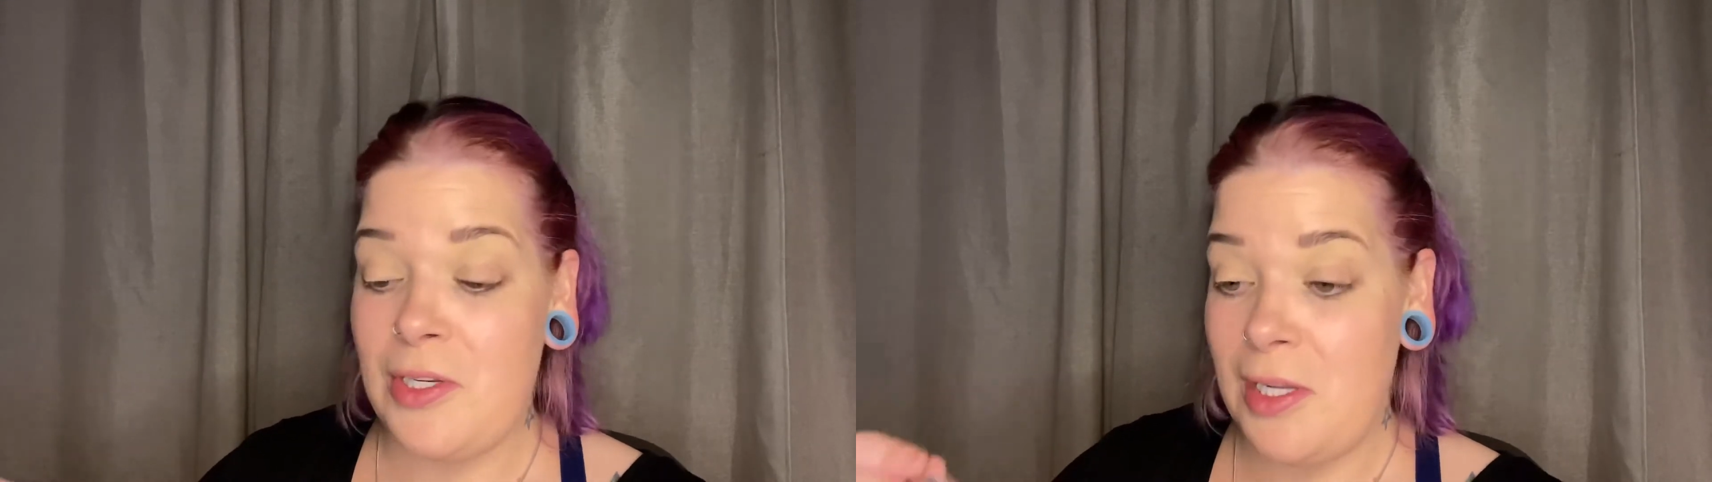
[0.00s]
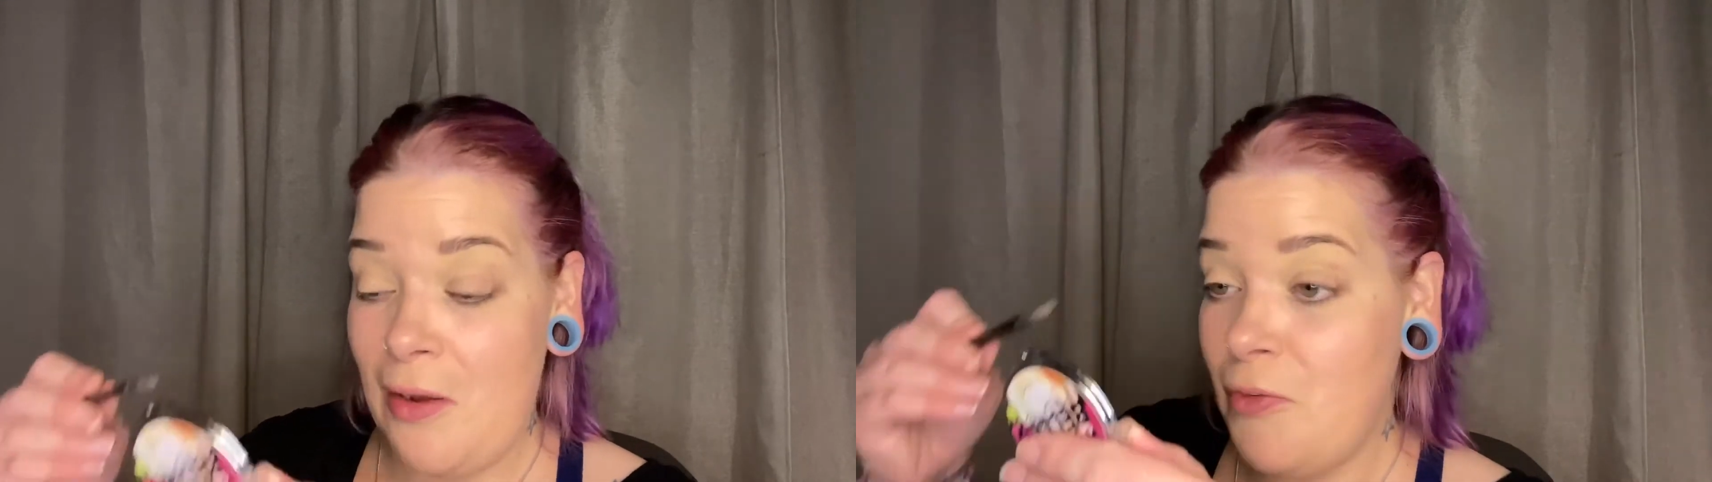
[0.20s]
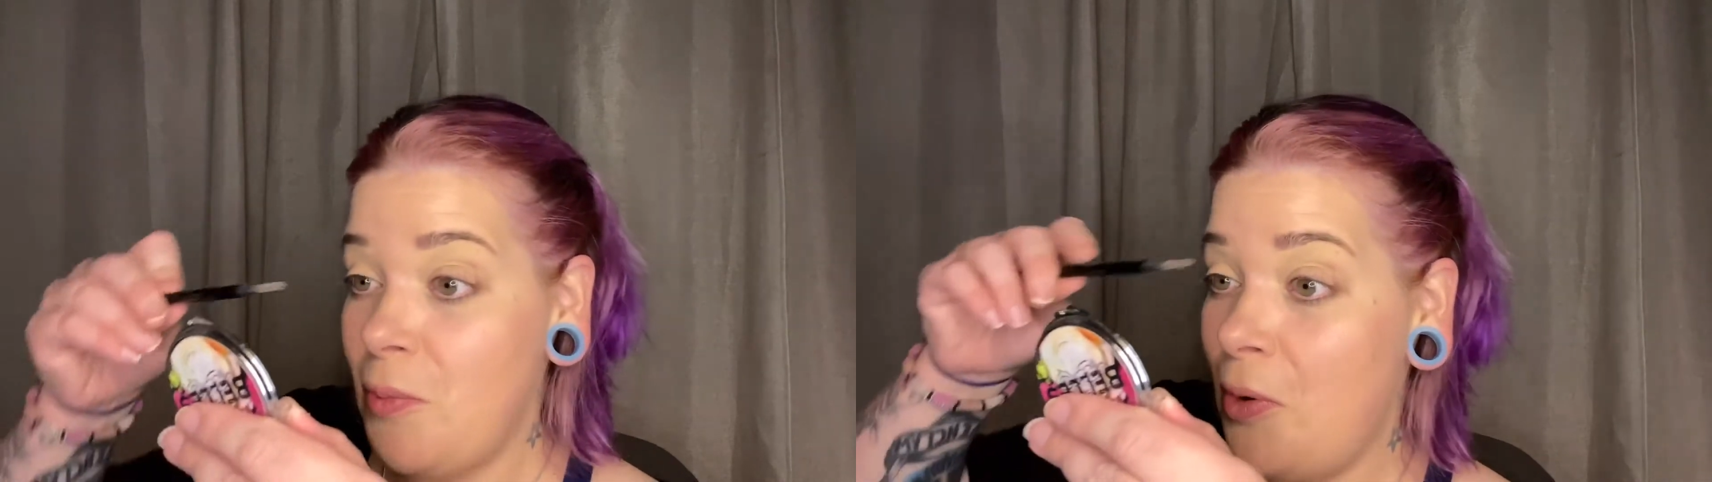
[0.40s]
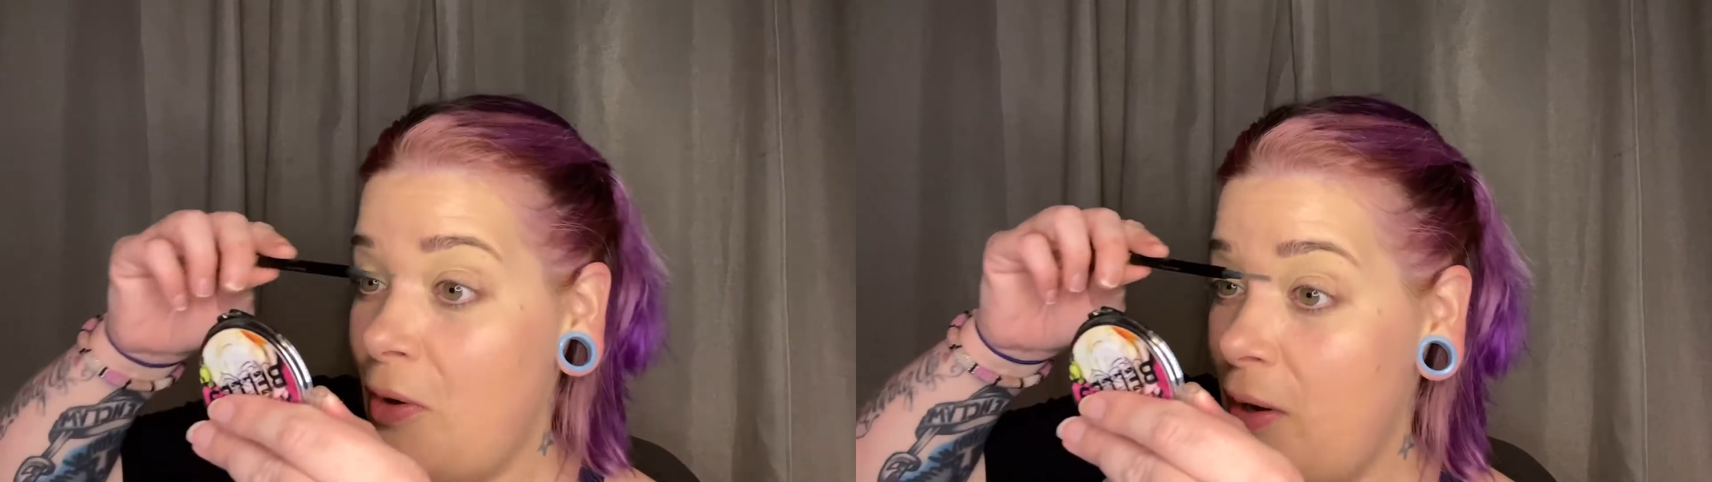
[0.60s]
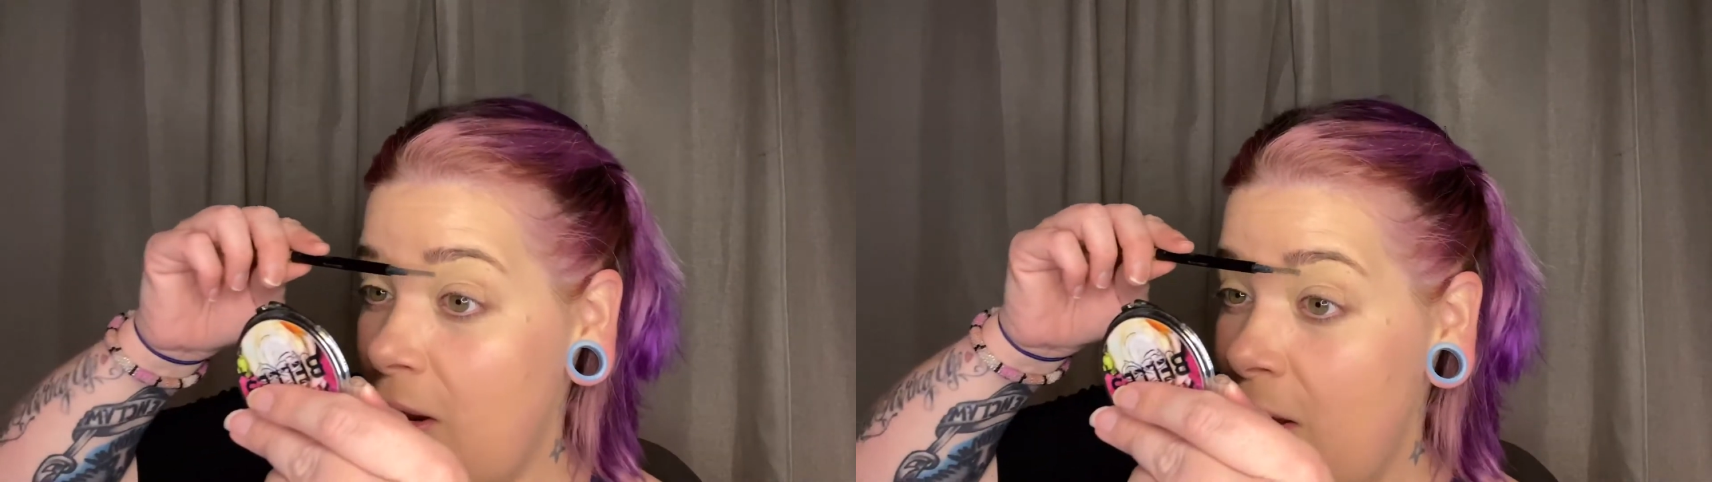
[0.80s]
did have to
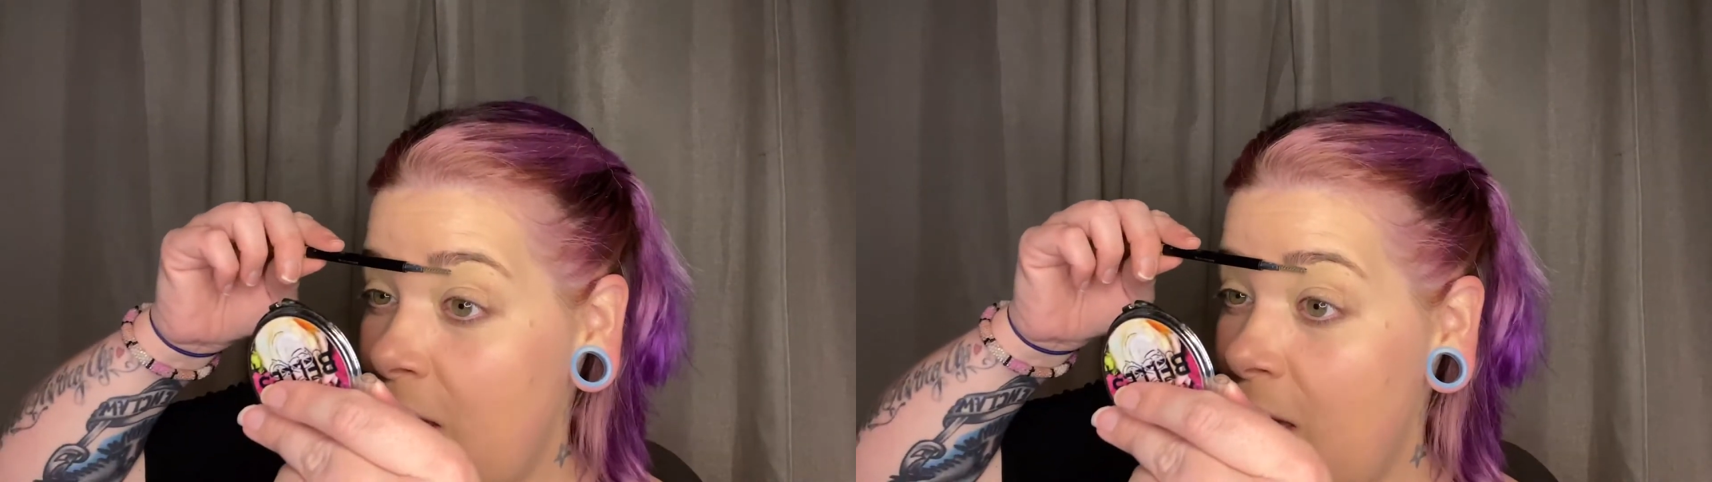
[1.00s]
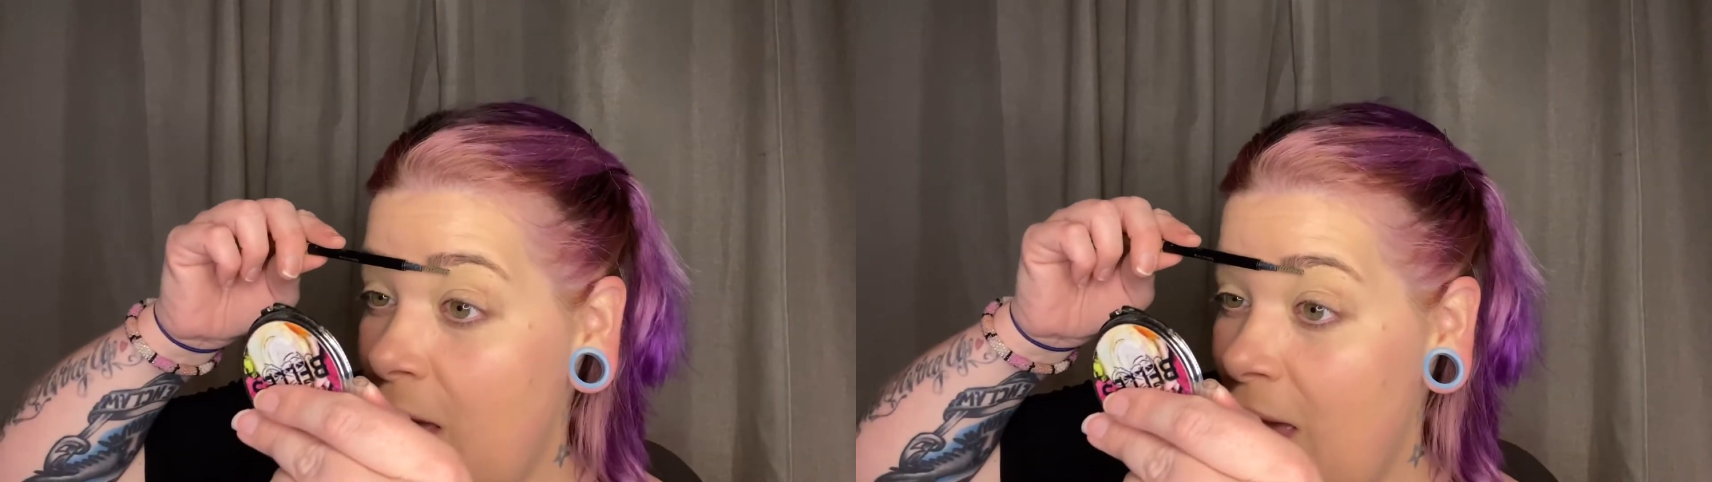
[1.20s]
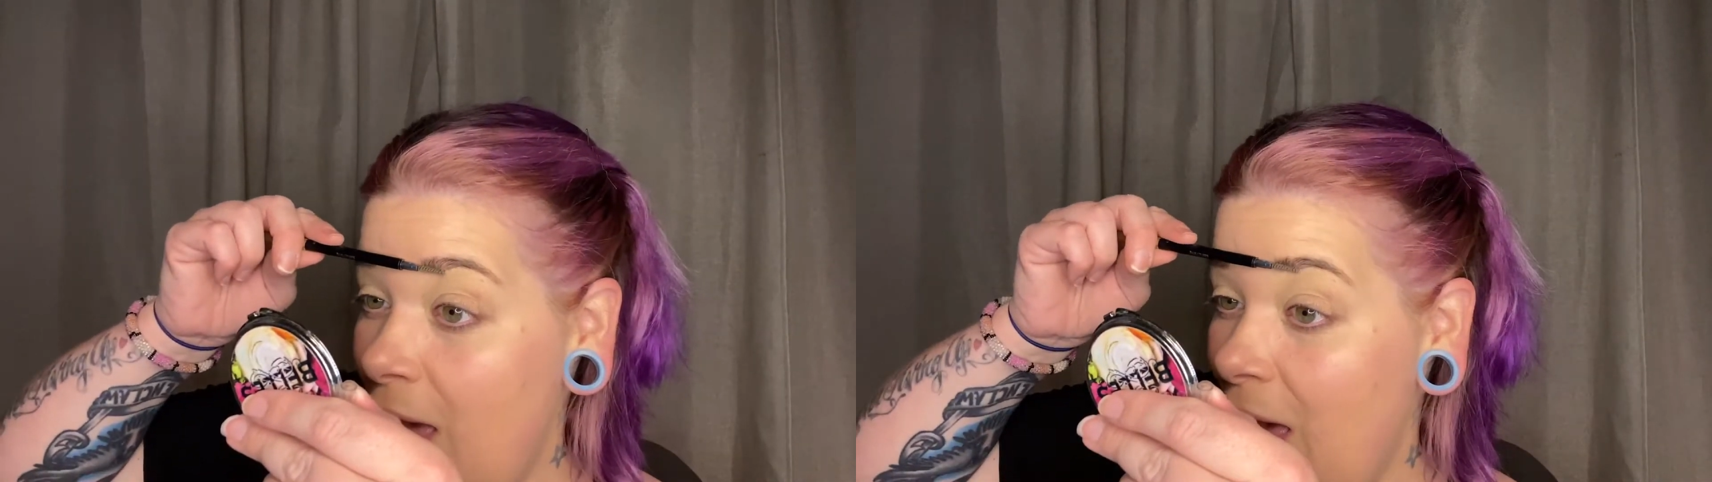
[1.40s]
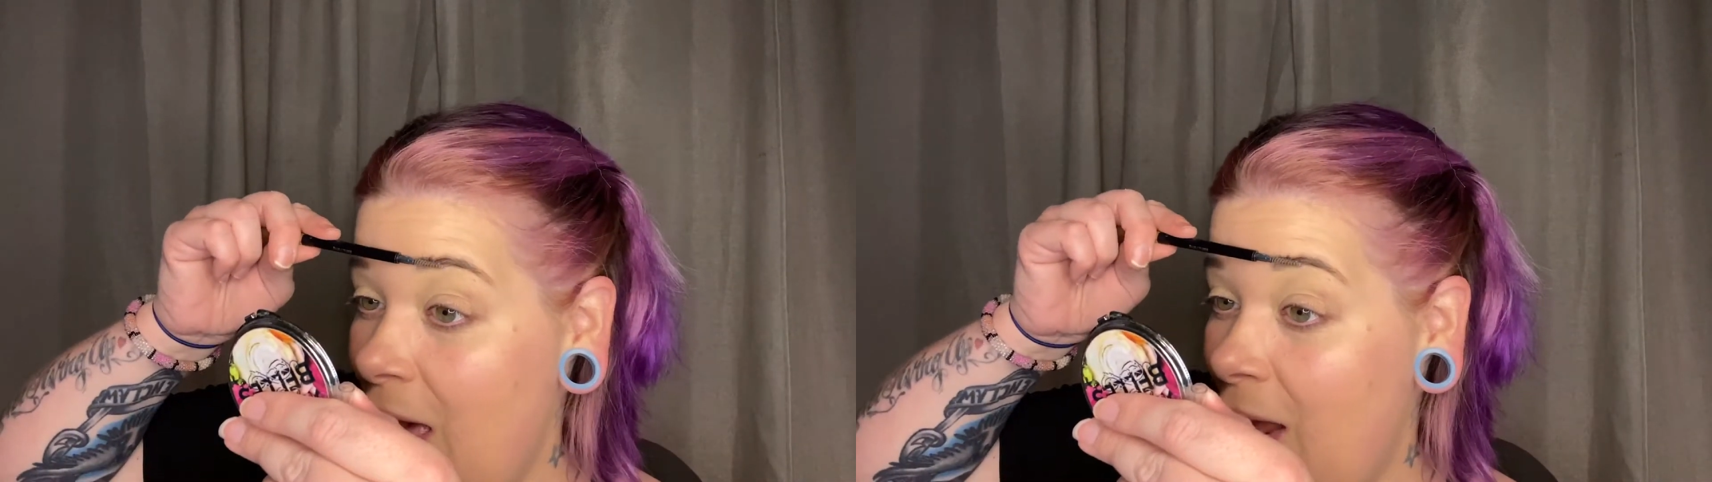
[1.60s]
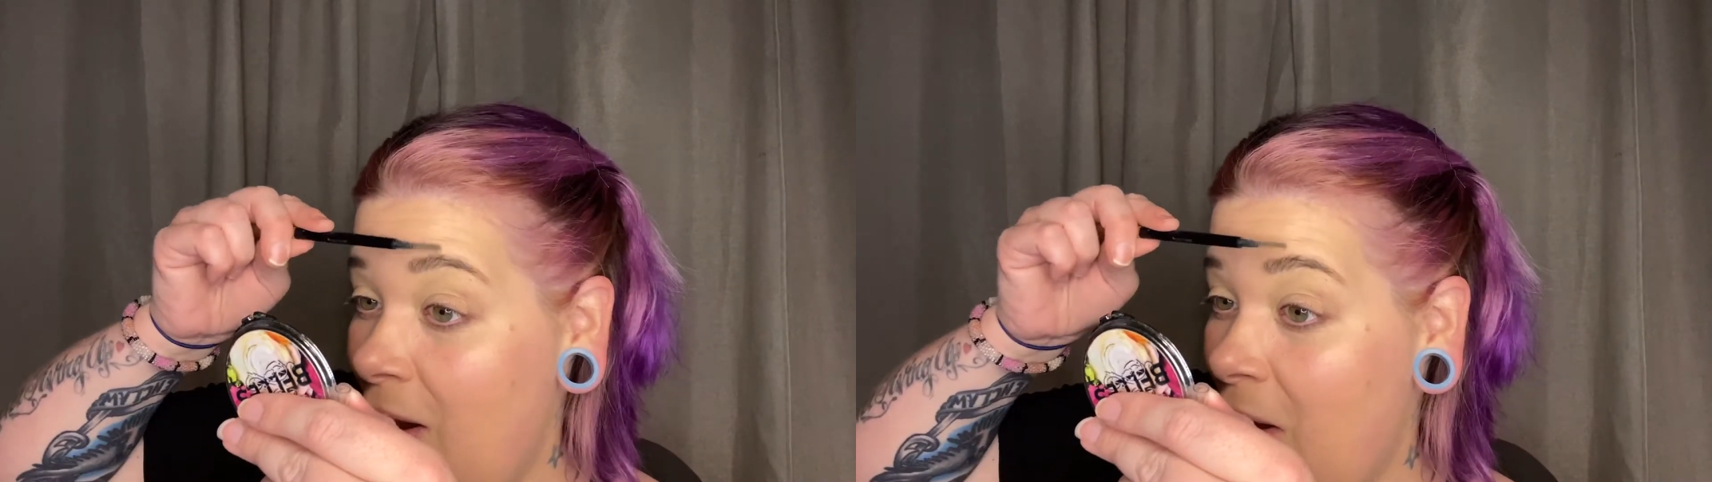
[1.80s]
work.
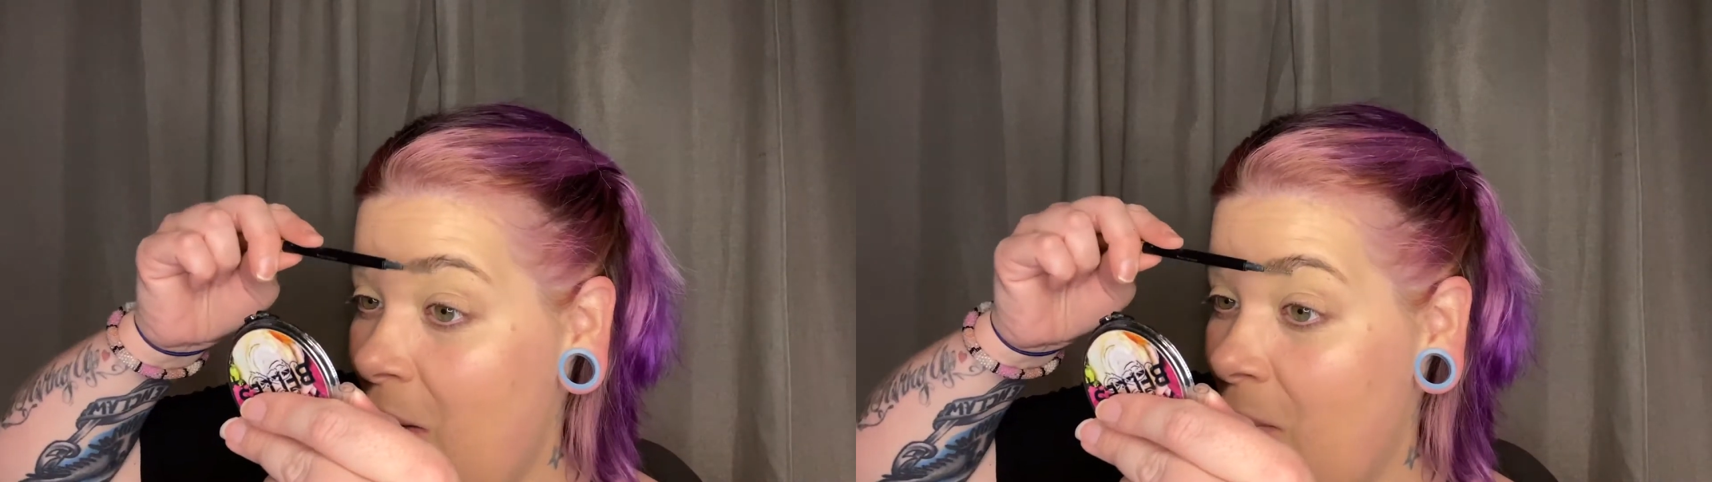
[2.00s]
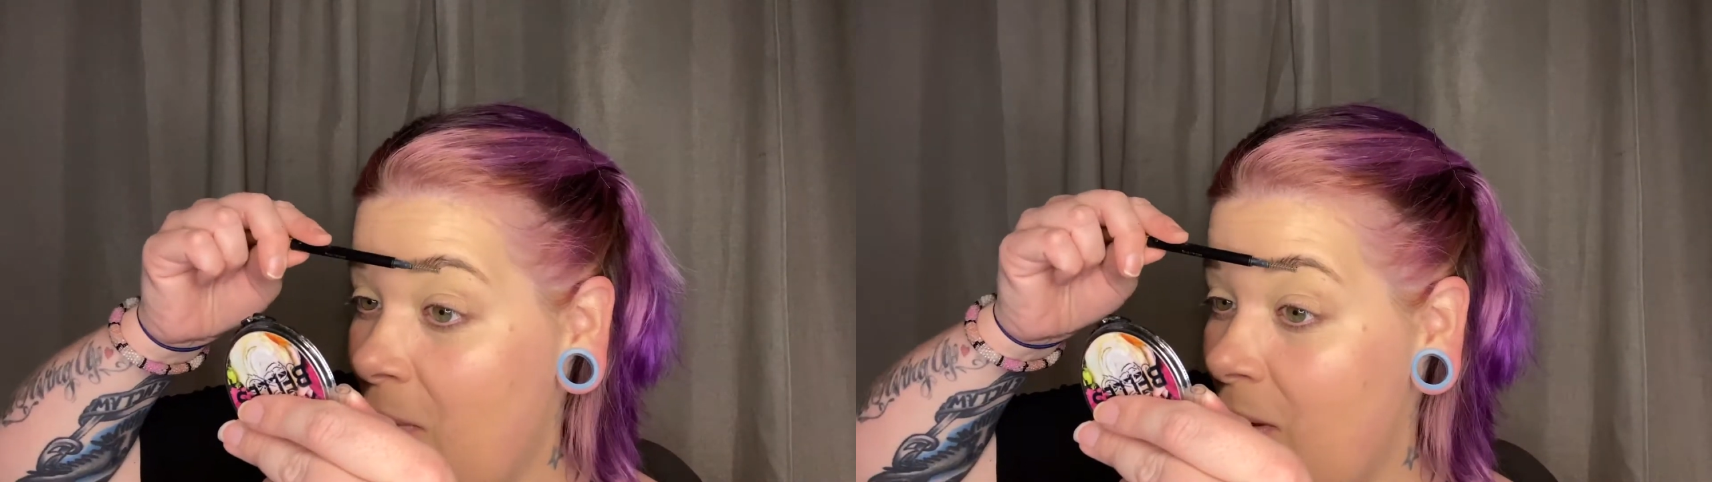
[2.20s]
And